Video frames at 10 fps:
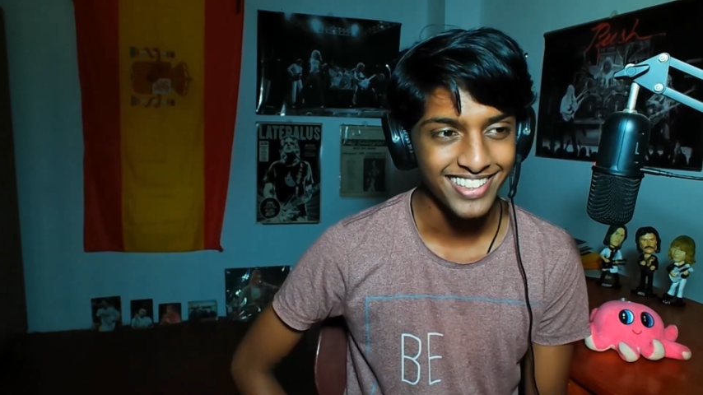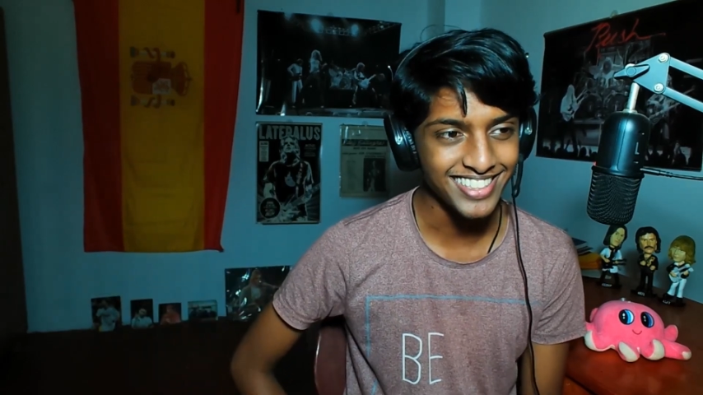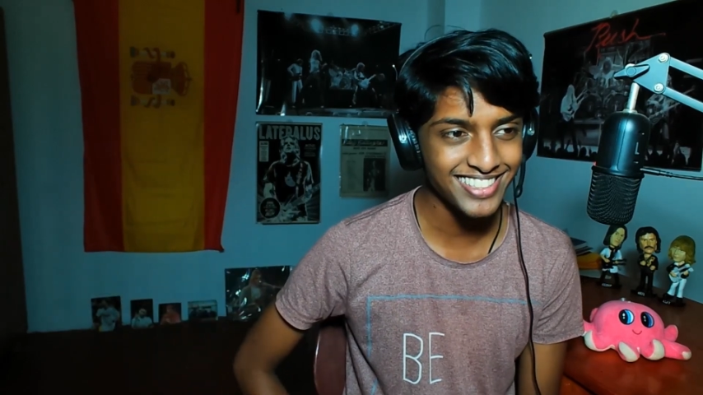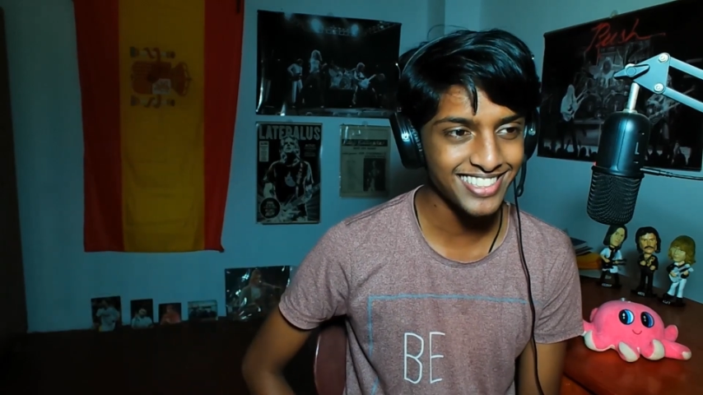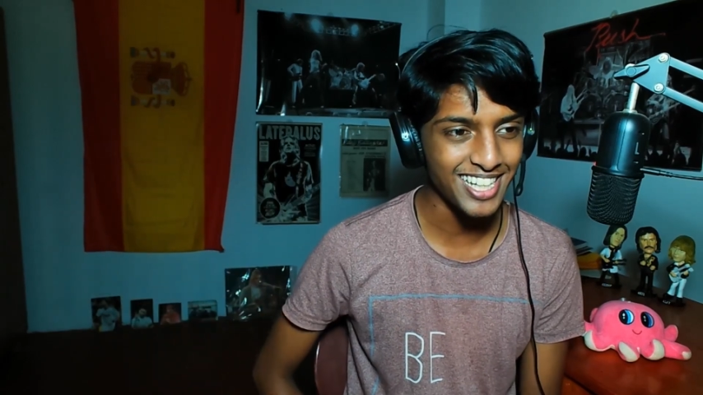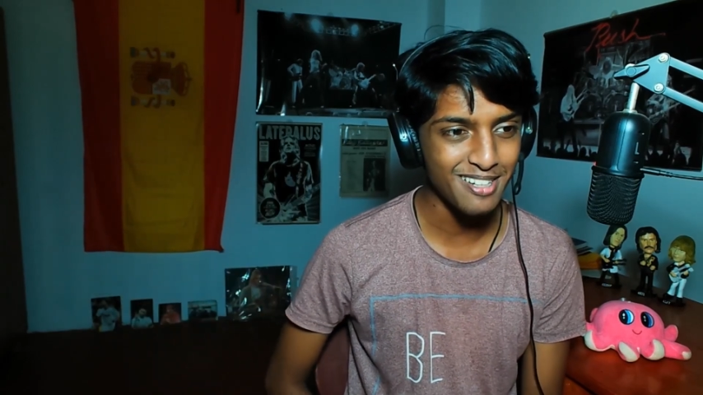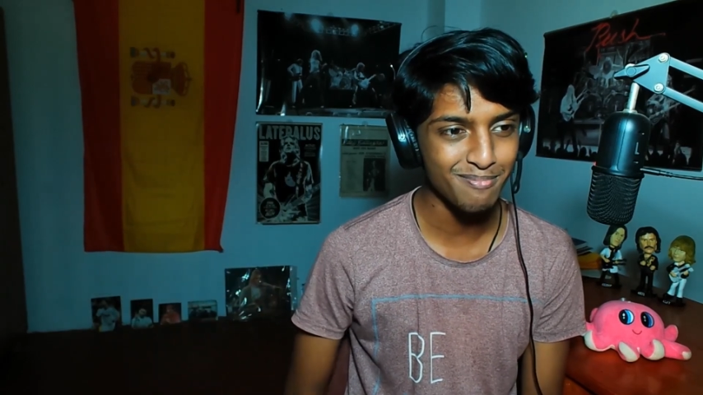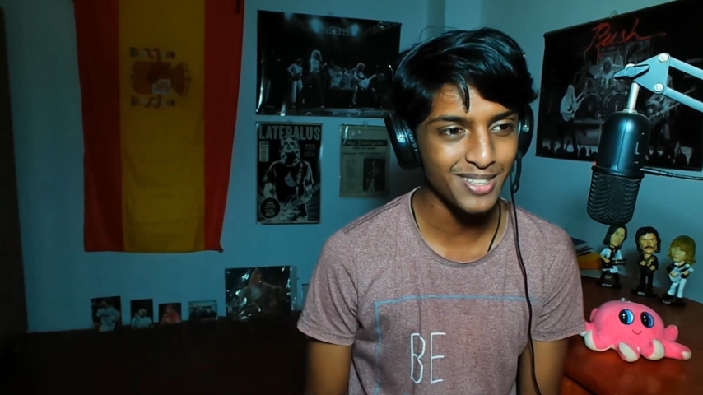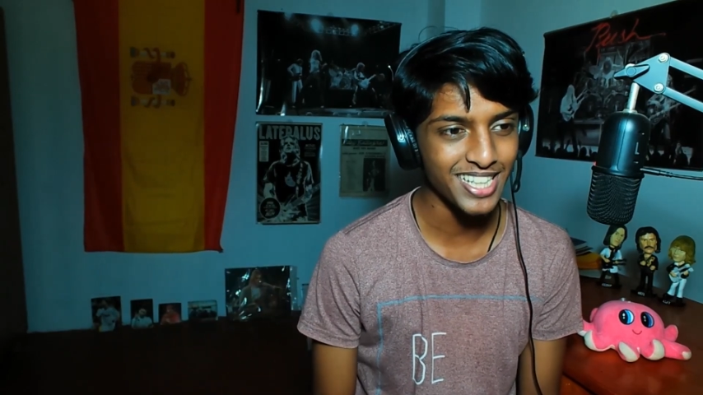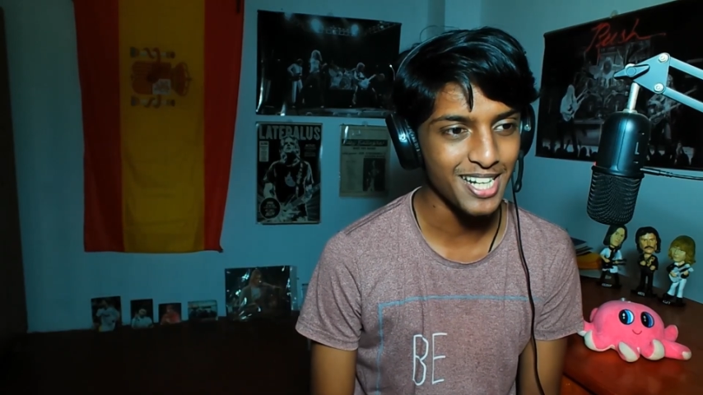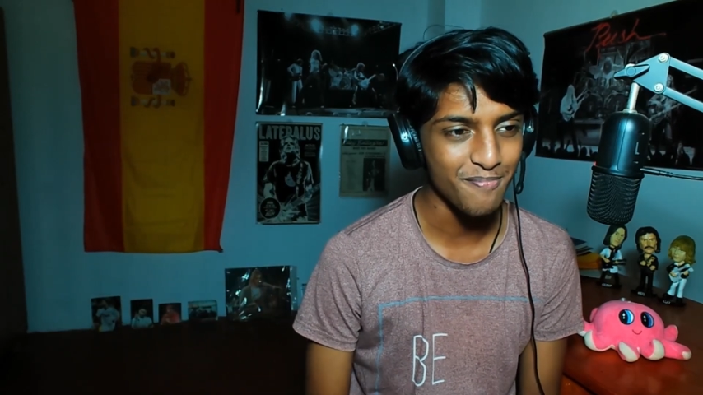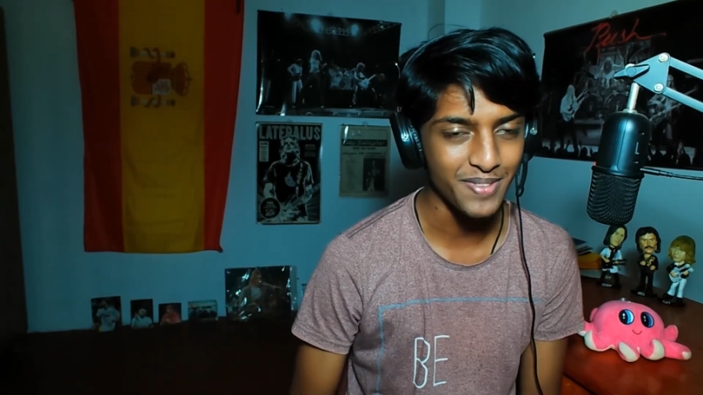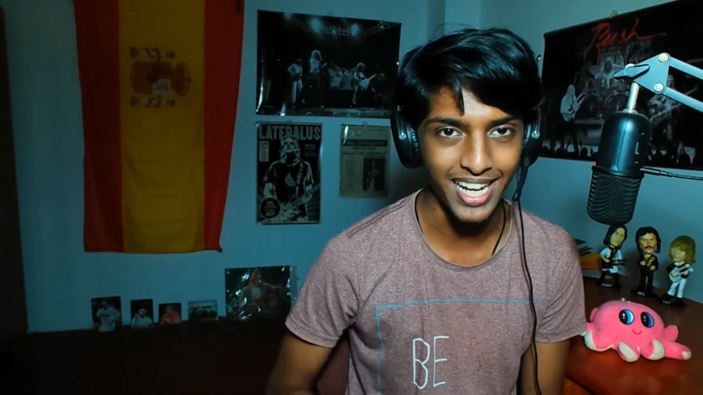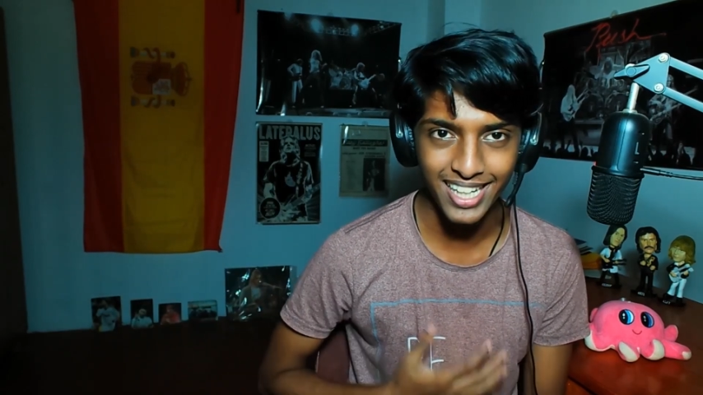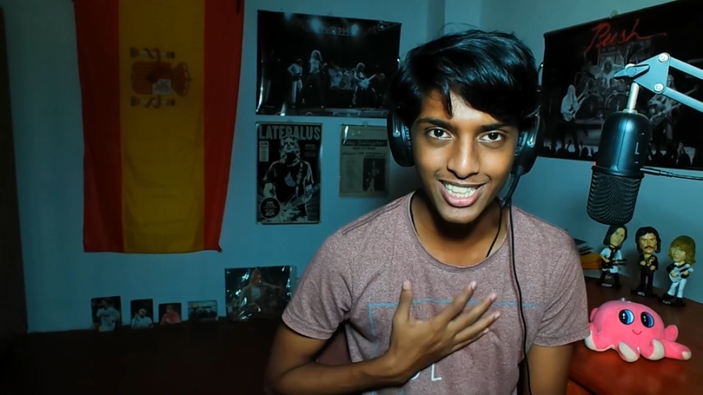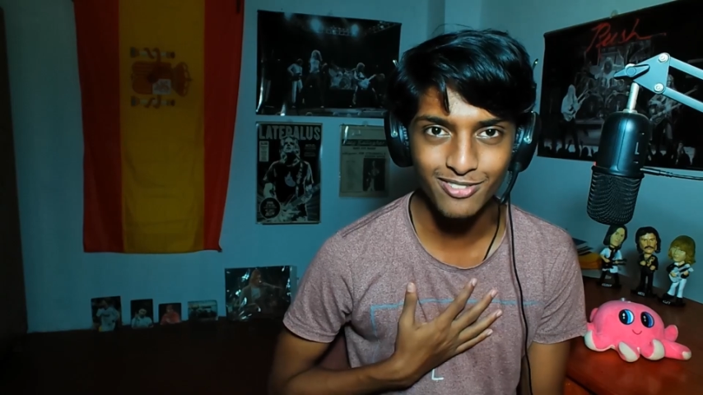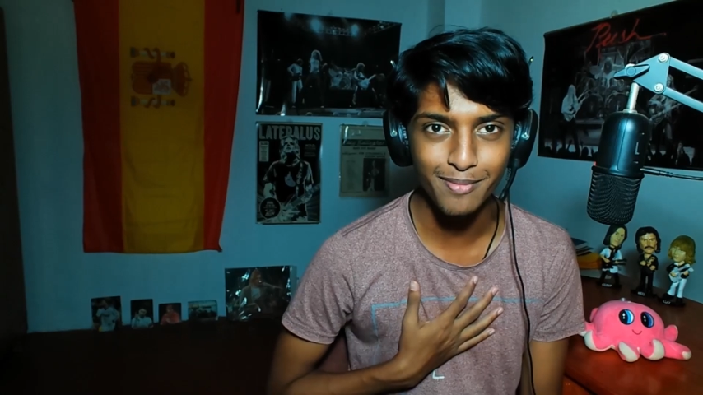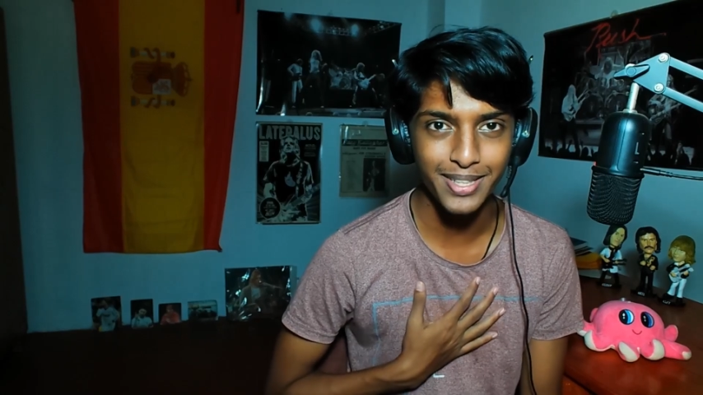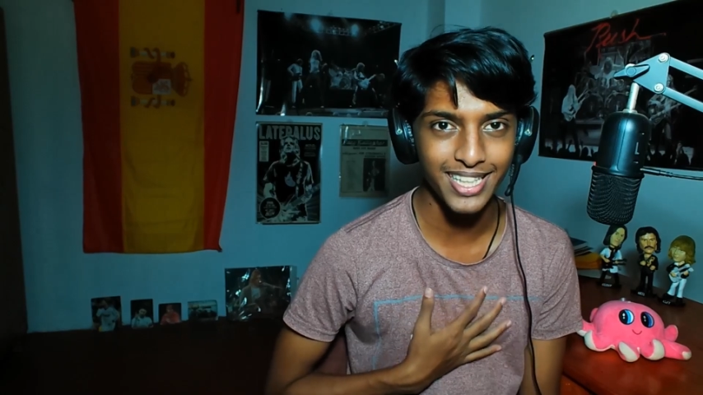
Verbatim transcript: It's some, um, uh, at least for me,